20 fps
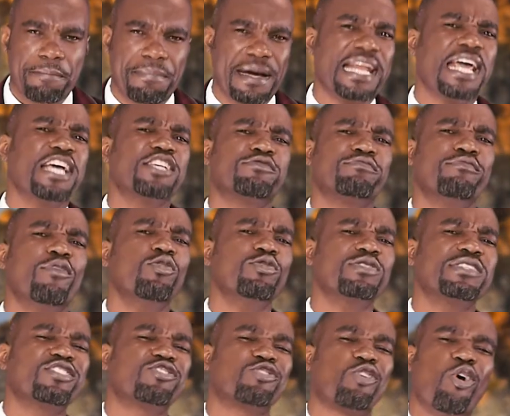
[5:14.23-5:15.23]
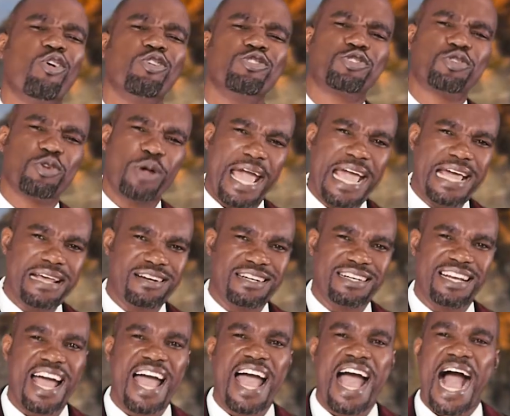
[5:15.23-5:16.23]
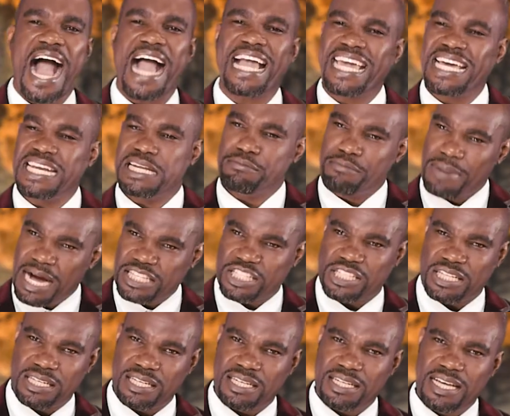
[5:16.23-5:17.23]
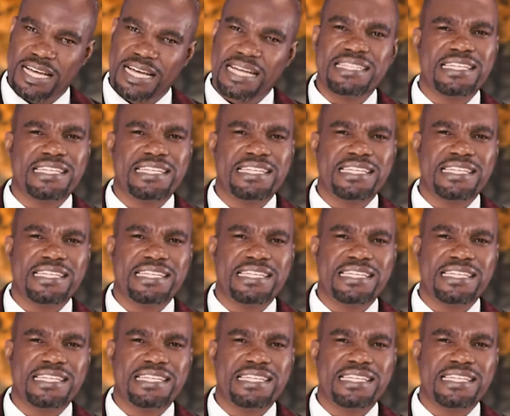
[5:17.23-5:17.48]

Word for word: But as Moses goes to Aaron, I can imagine.